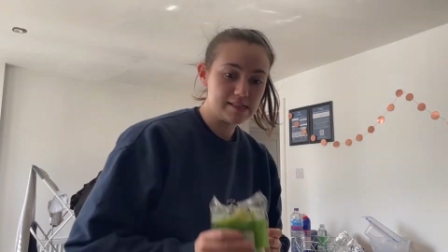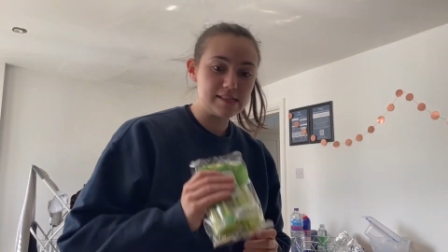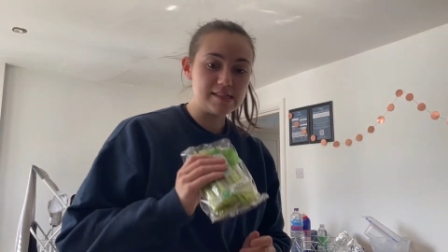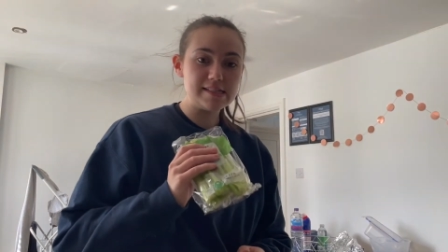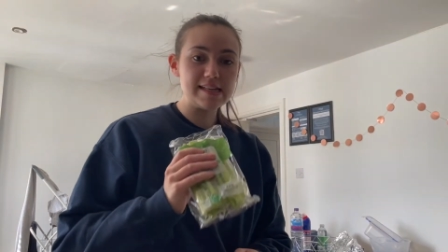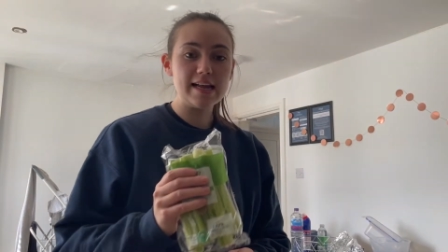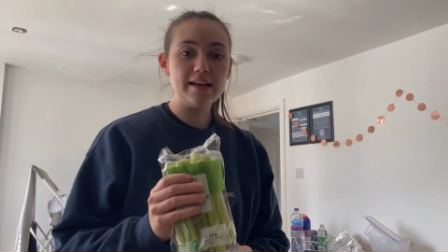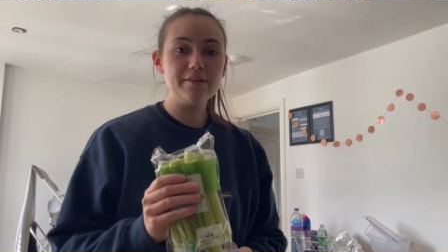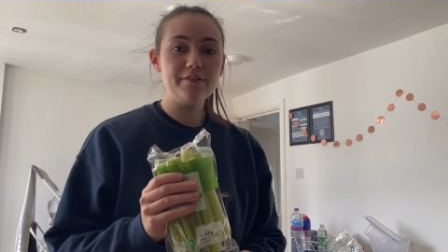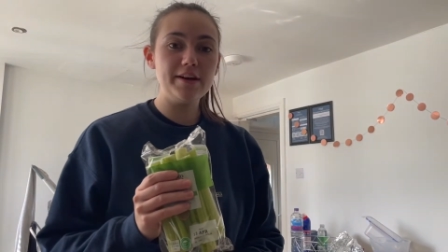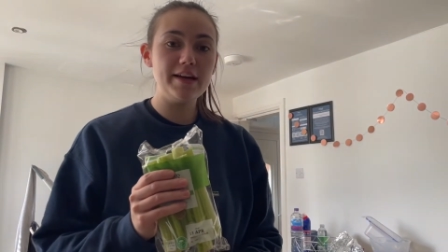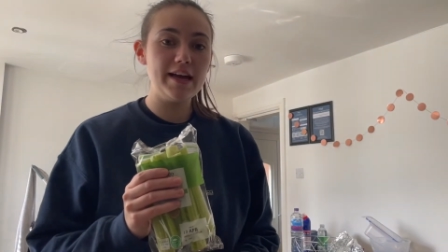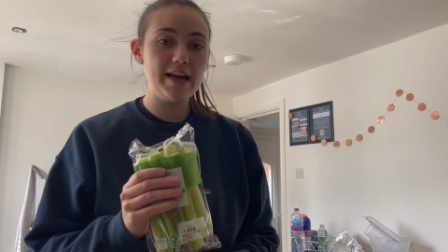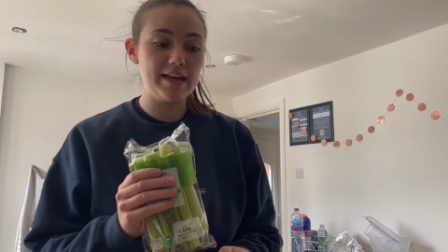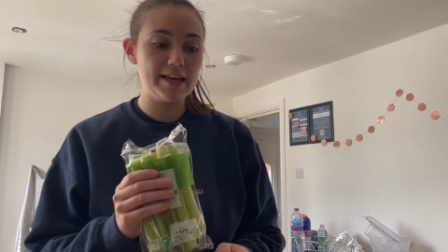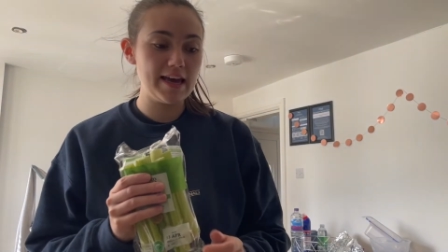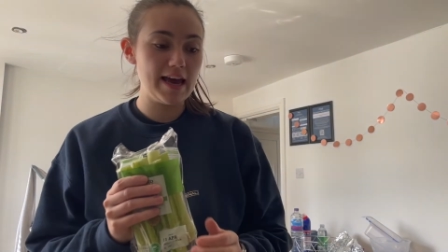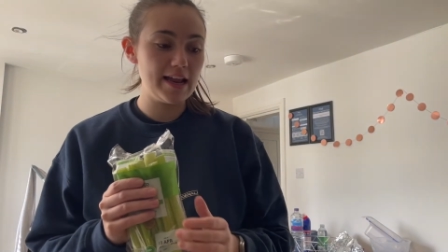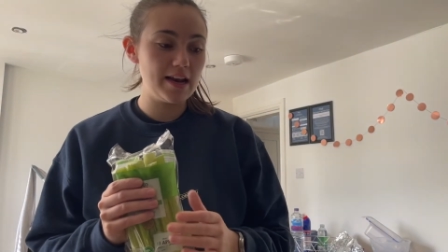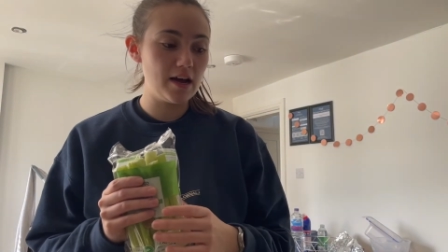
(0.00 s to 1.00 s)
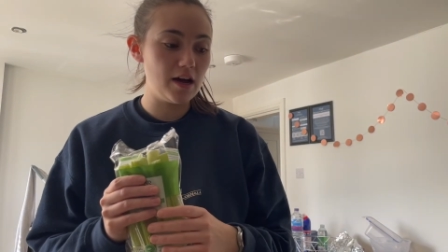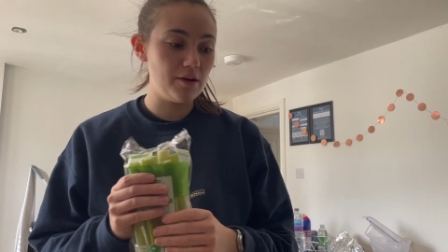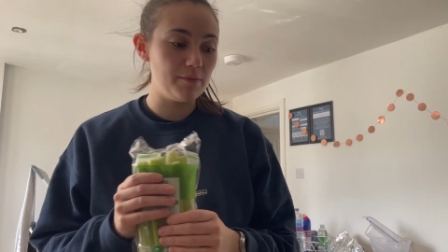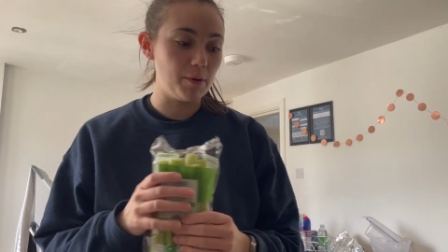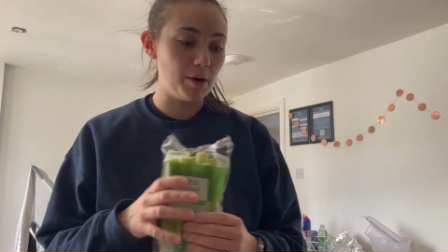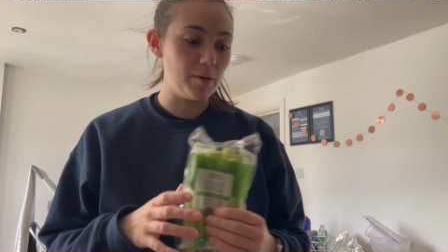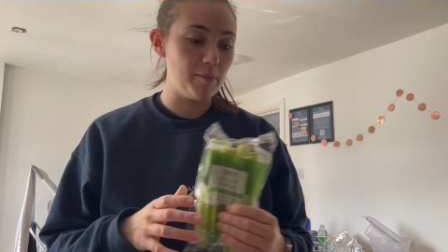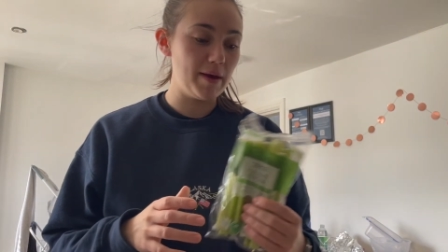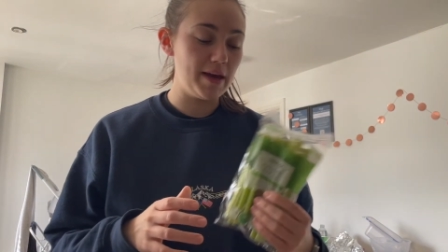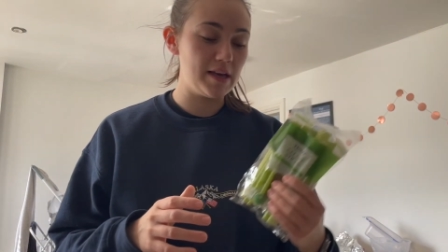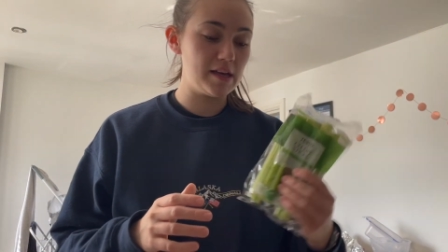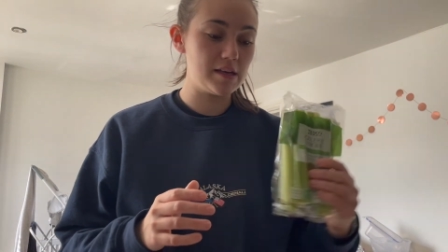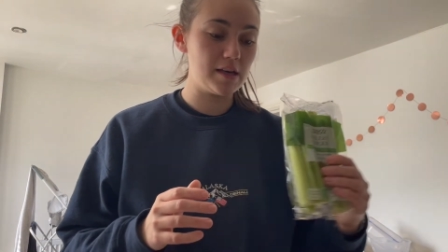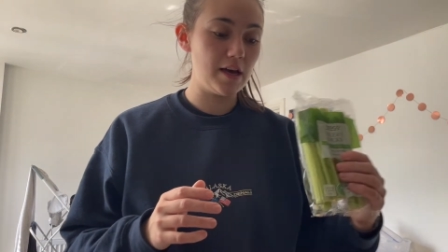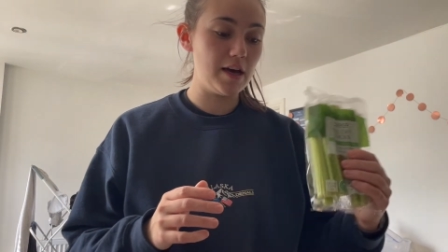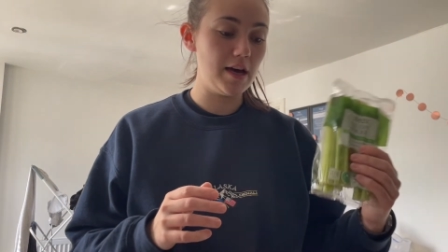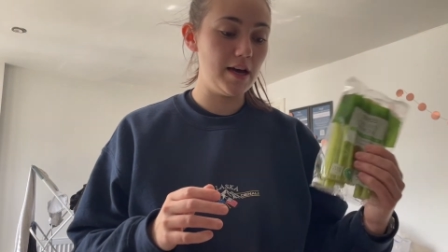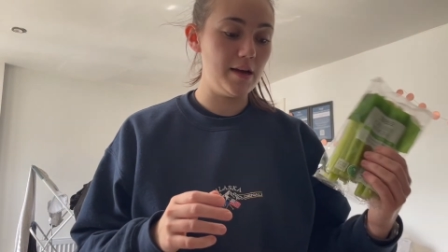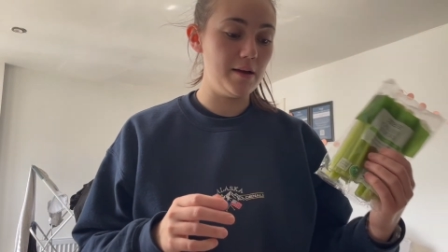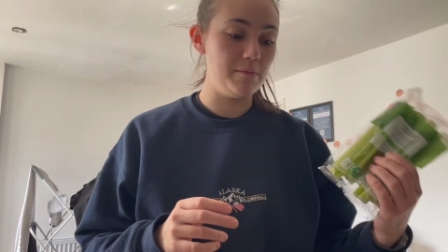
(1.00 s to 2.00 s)
Celery, again, I'm going to make
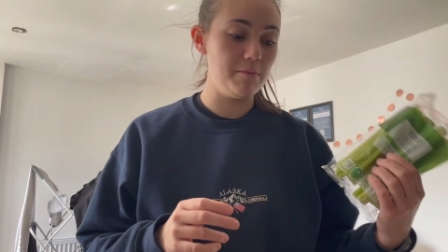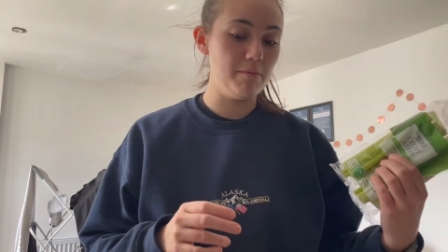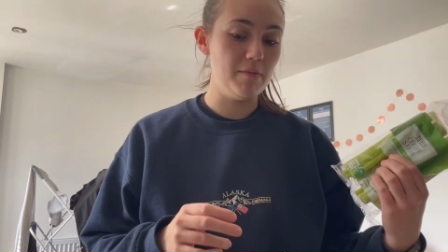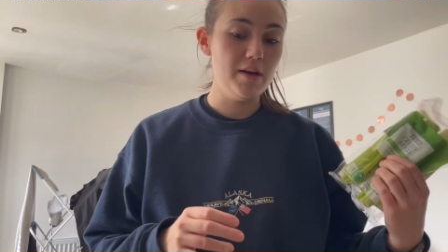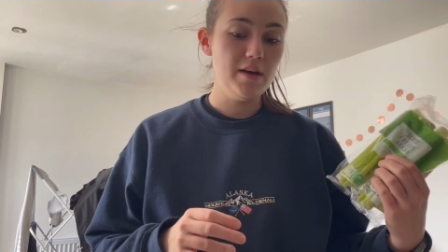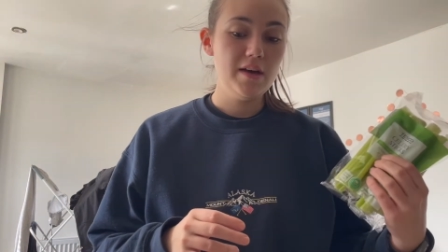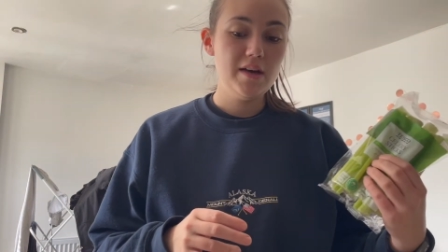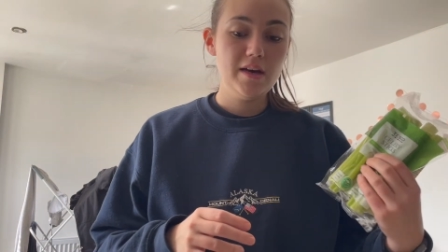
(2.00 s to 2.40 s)
um,